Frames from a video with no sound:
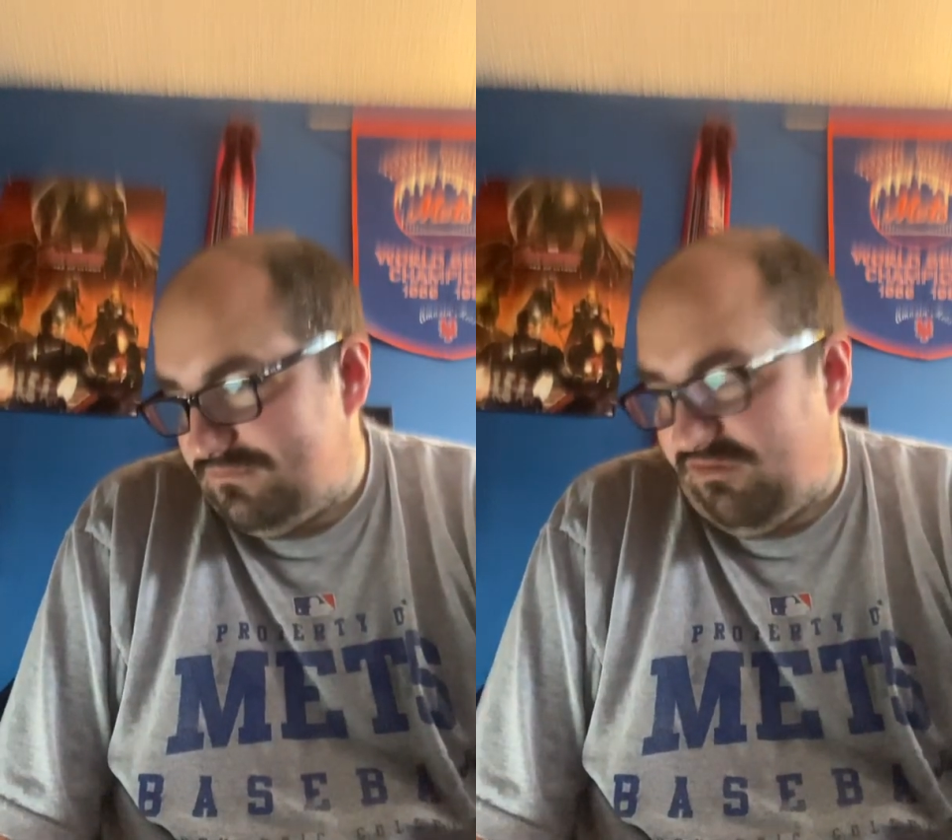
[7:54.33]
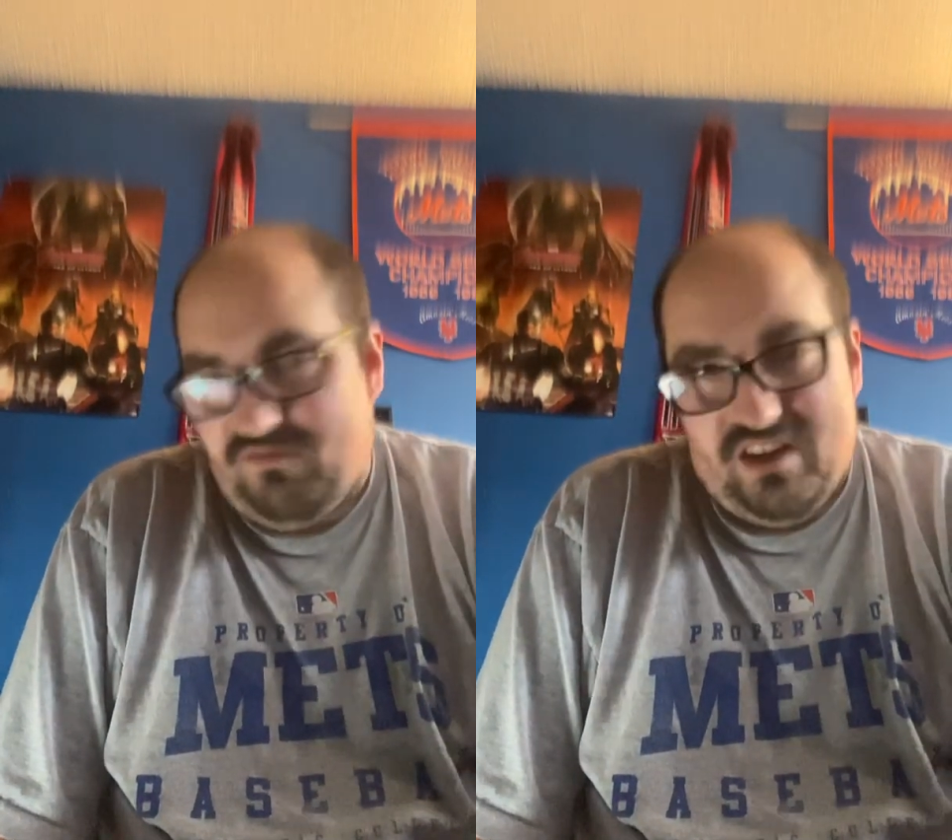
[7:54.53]

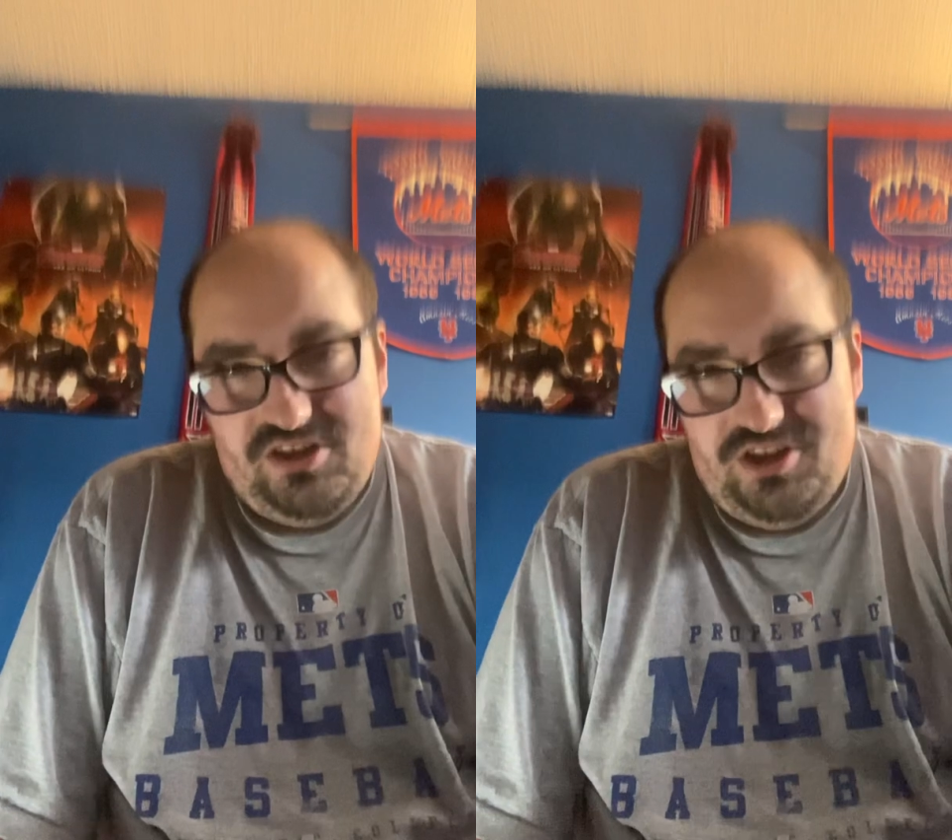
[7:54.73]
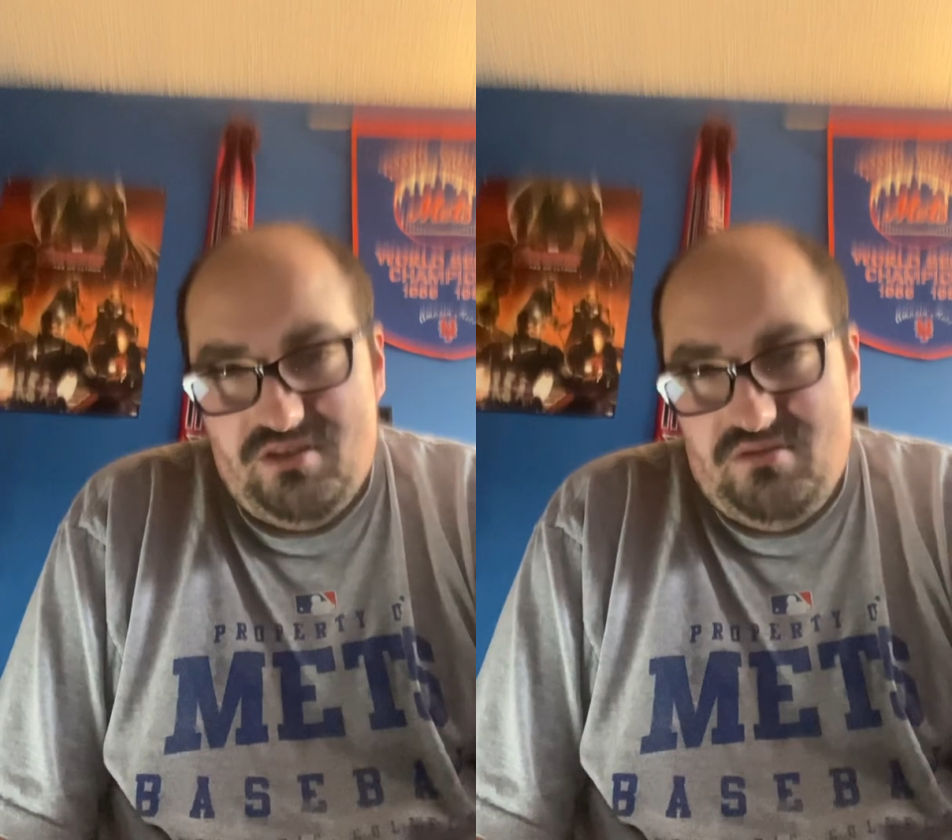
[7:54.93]

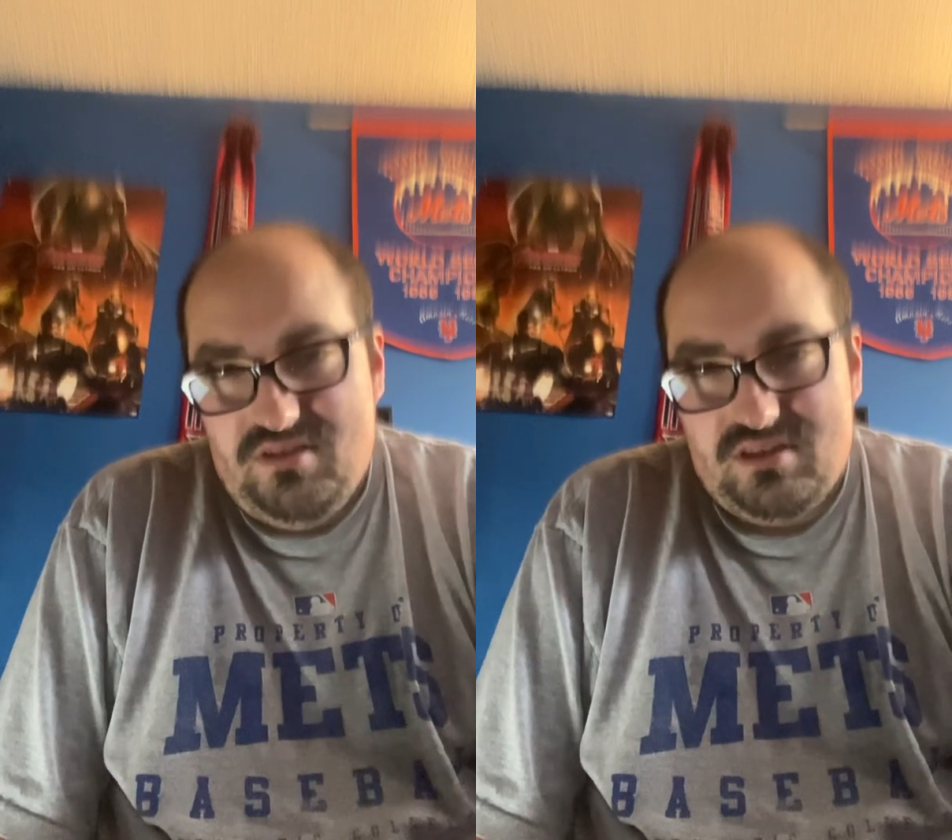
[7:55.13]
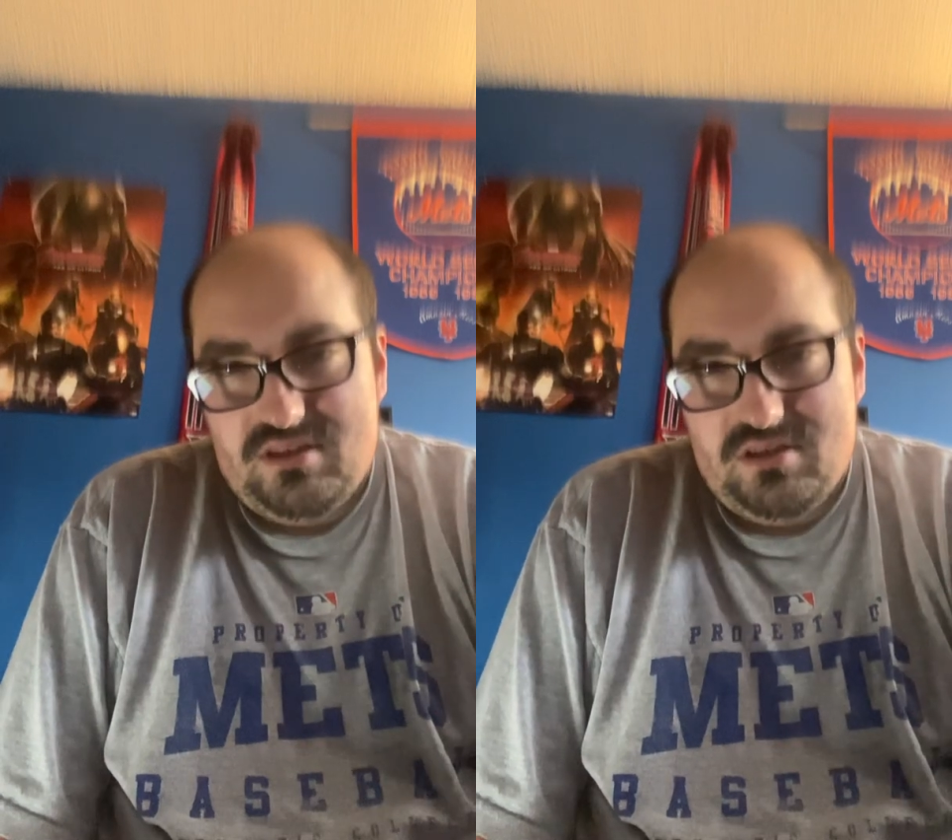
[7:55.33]

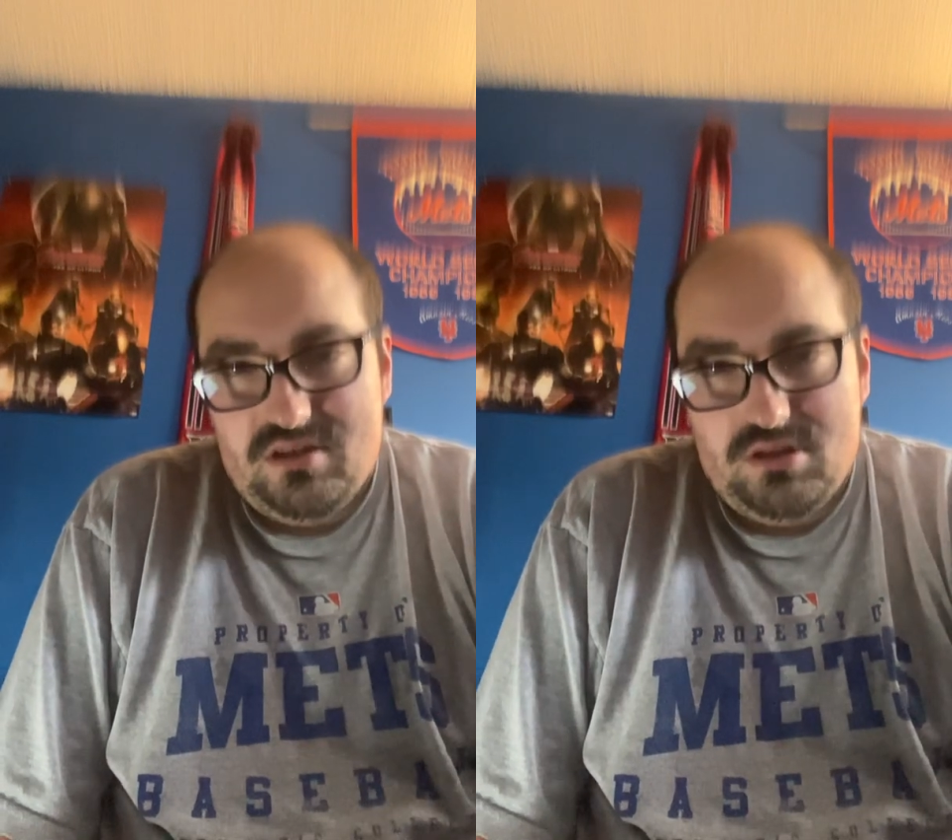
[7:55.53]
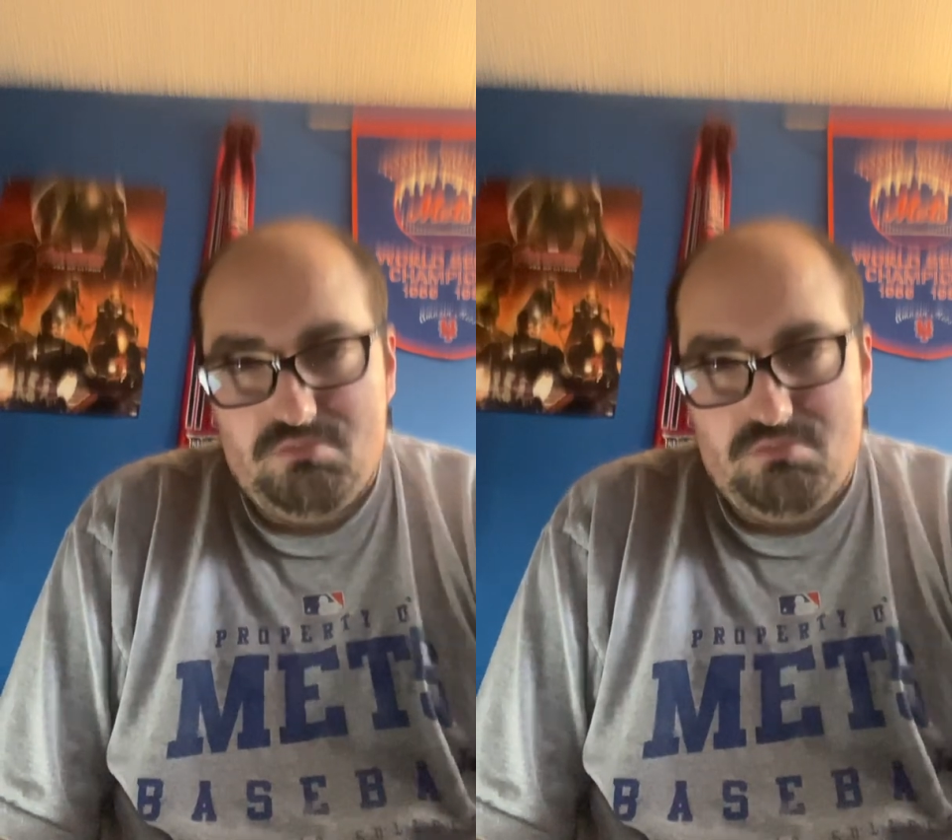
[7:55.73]
FinJuice?